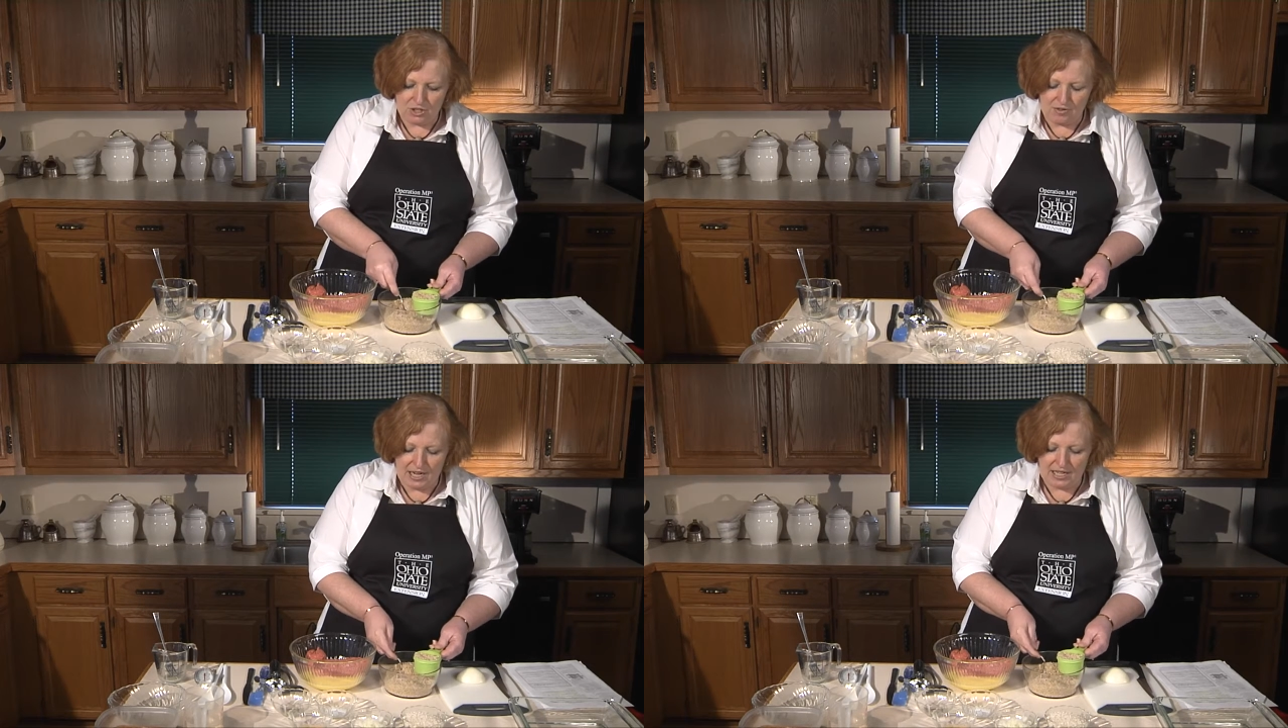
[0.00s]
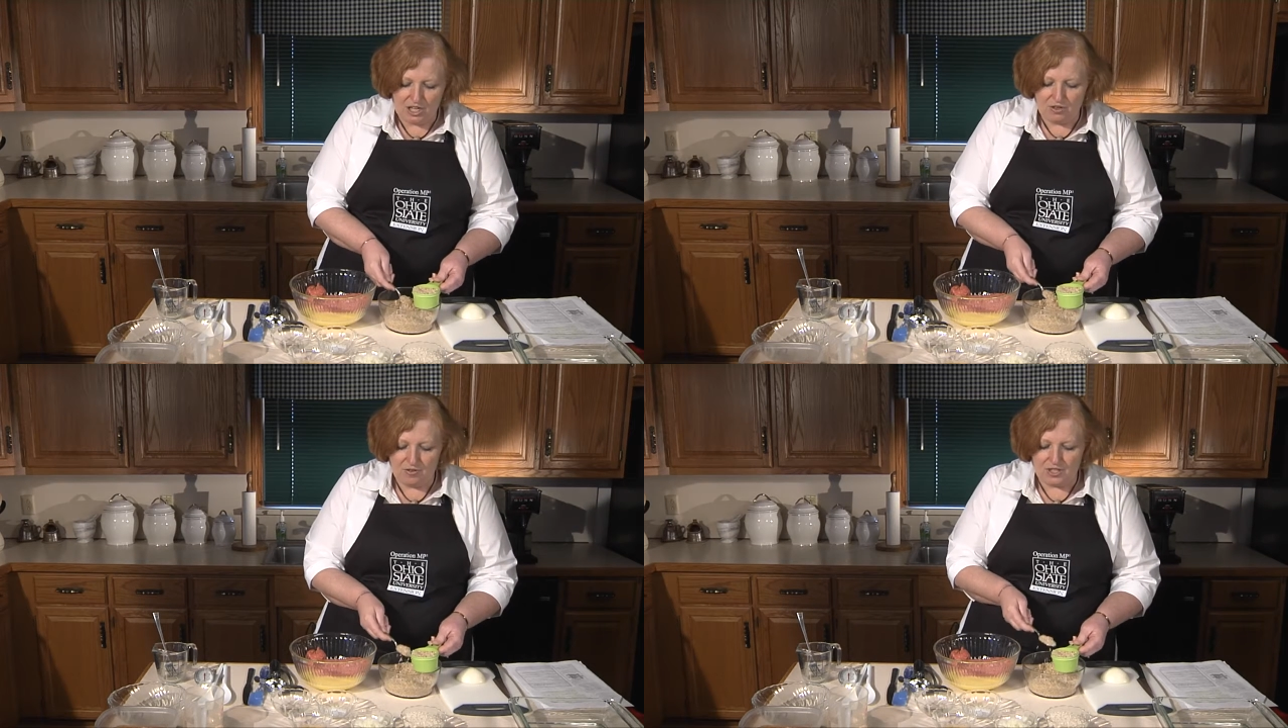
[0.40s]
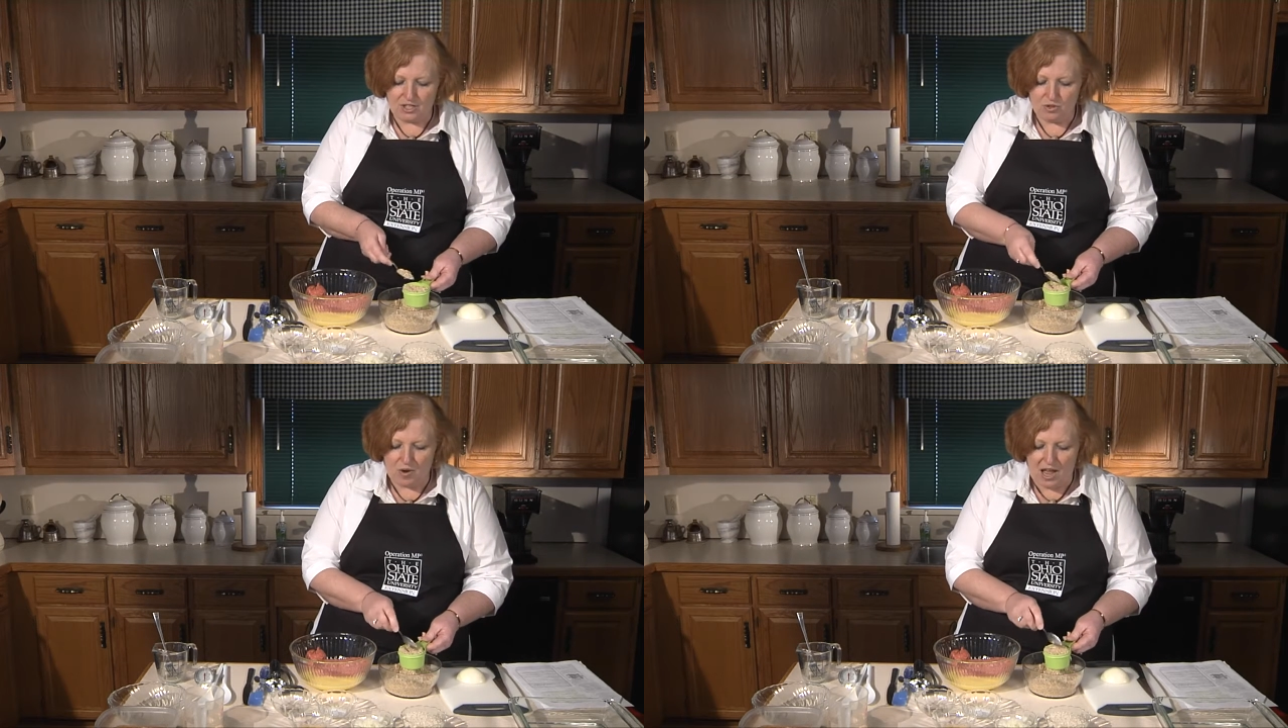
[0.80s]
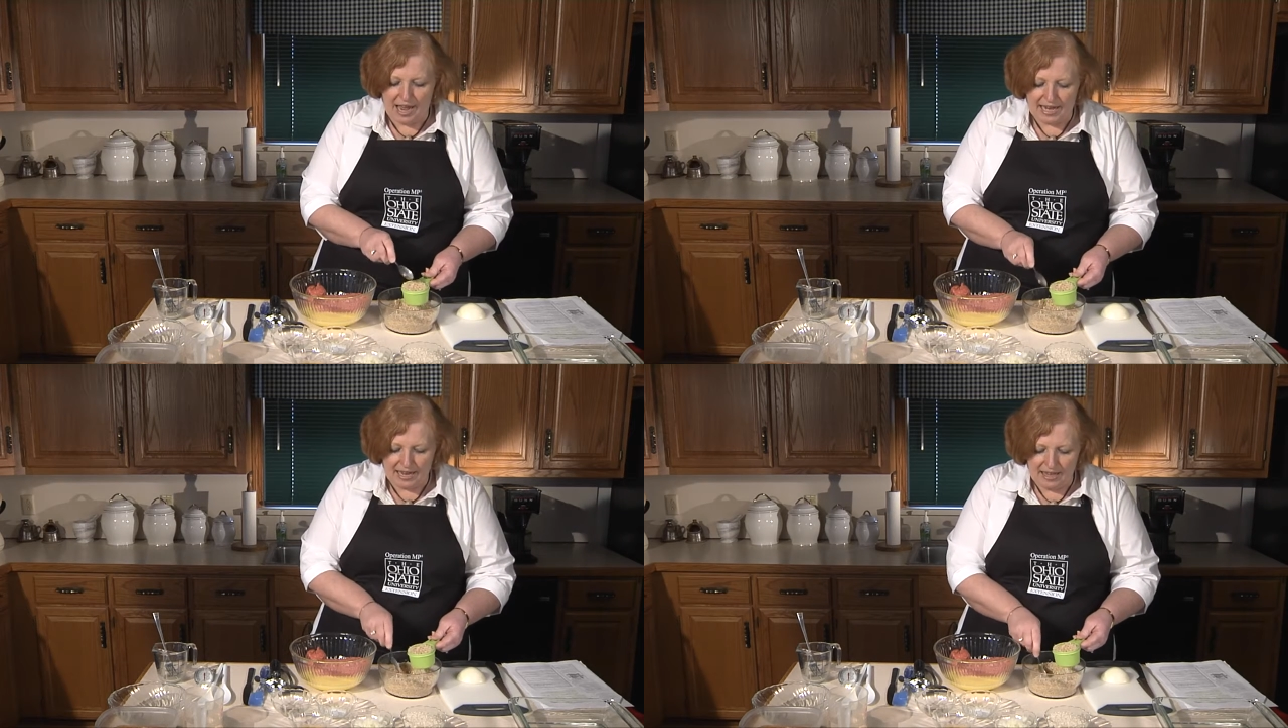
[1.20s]
you need to use a
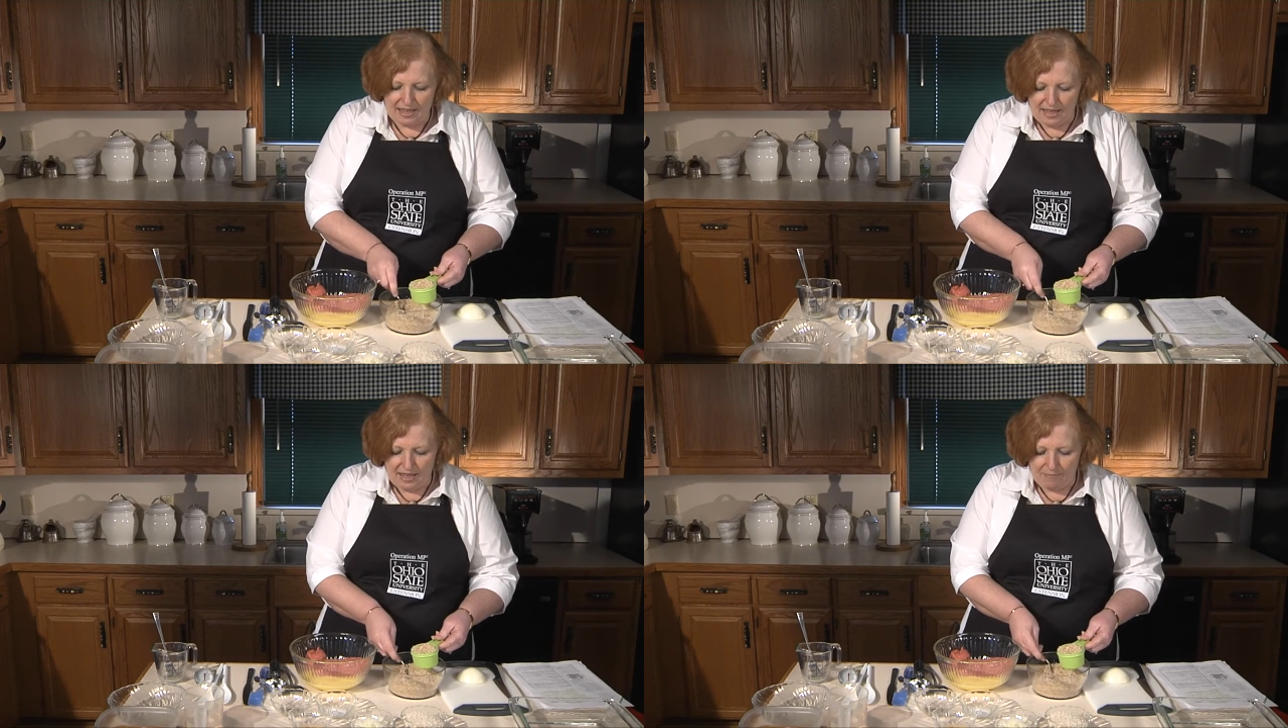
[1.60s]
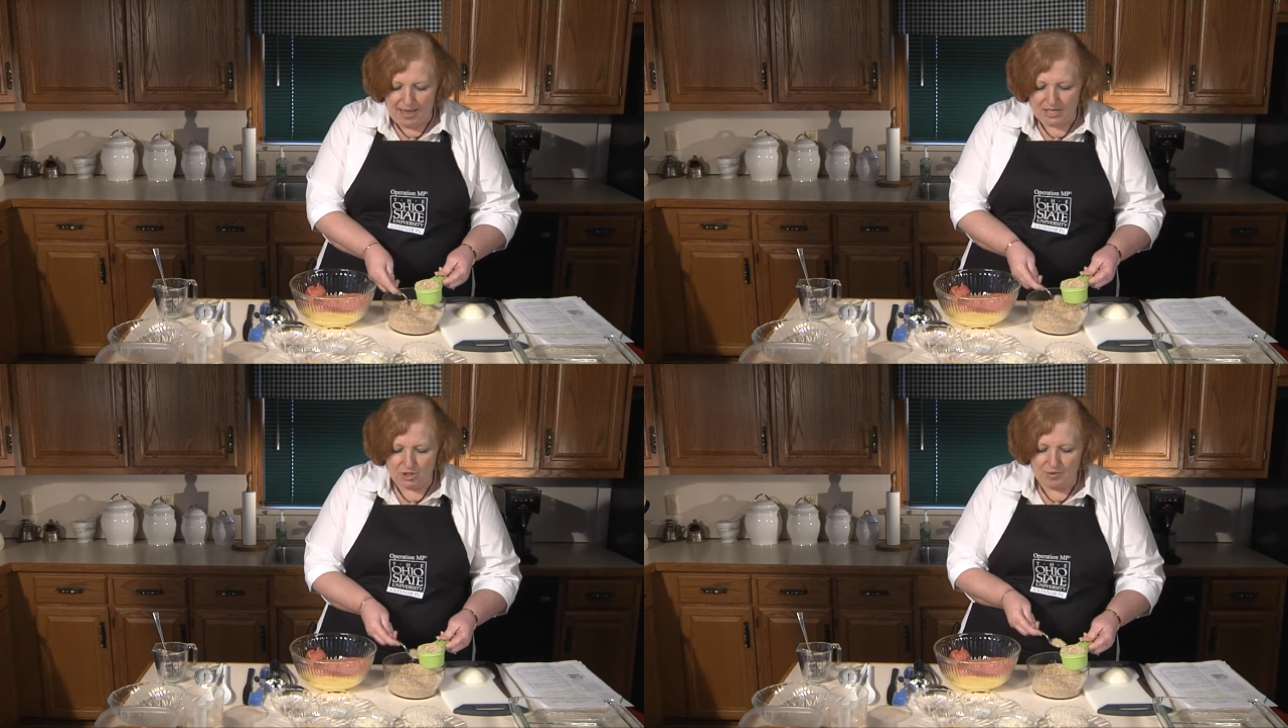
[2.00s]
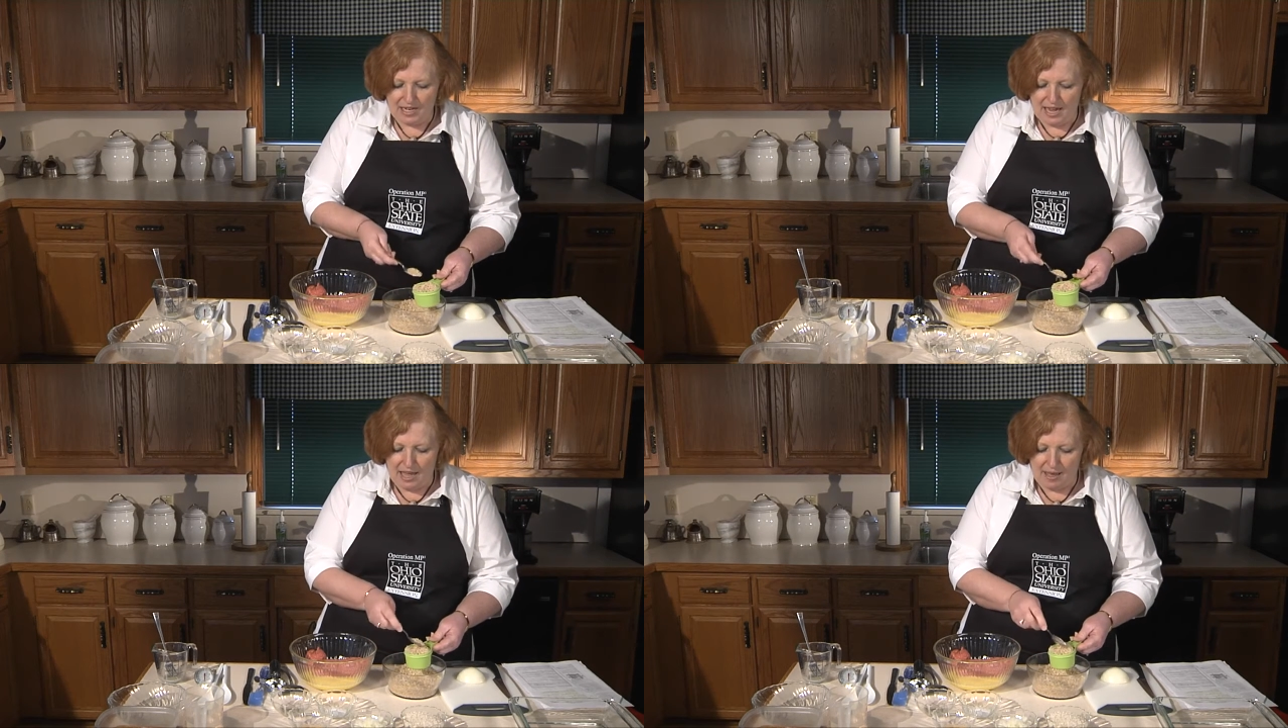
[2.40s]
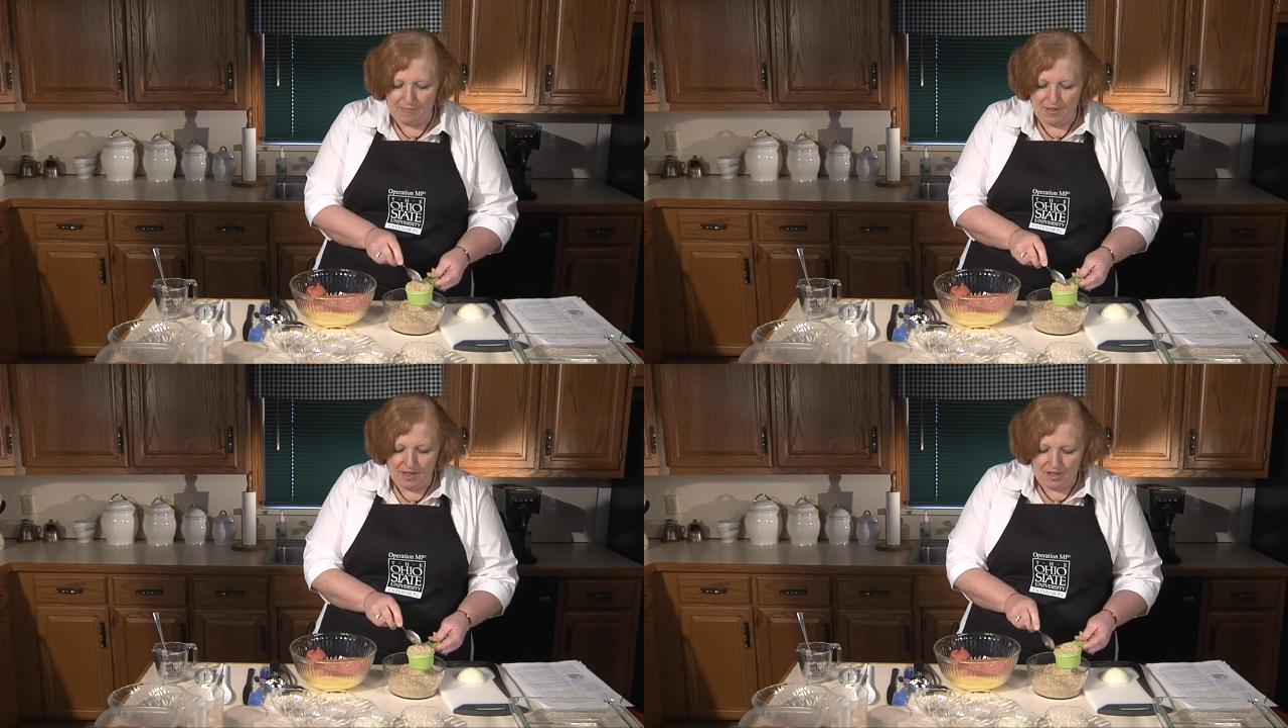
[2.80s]
dry measuring cup,